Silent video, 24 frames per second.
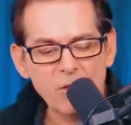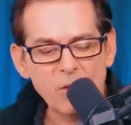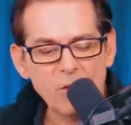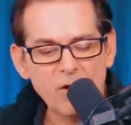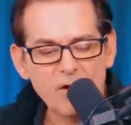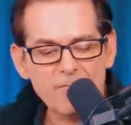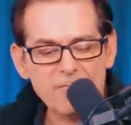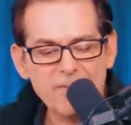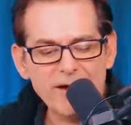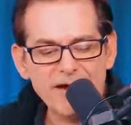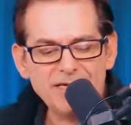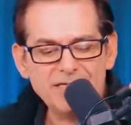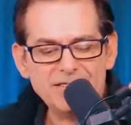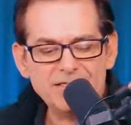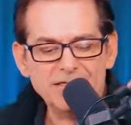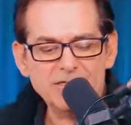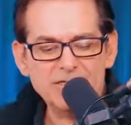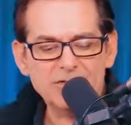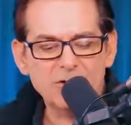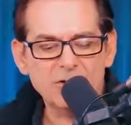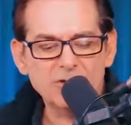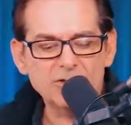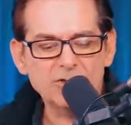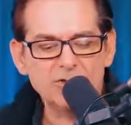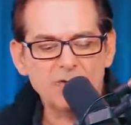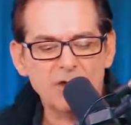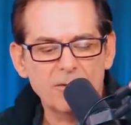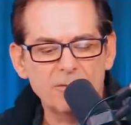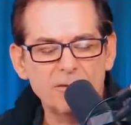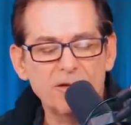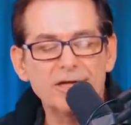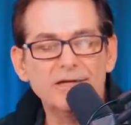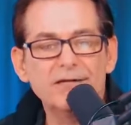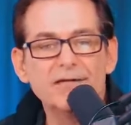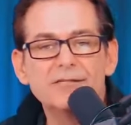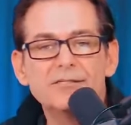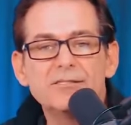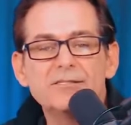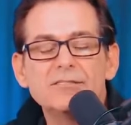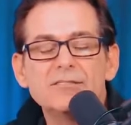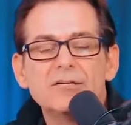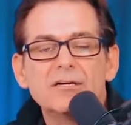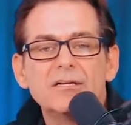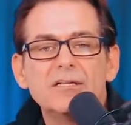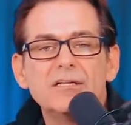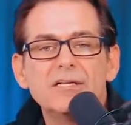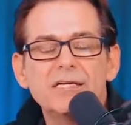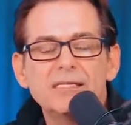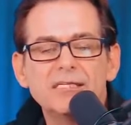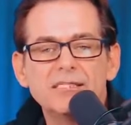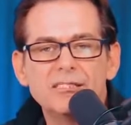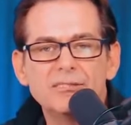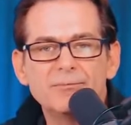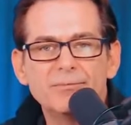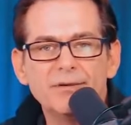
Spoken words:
What makes this so troubling? This is the Clinton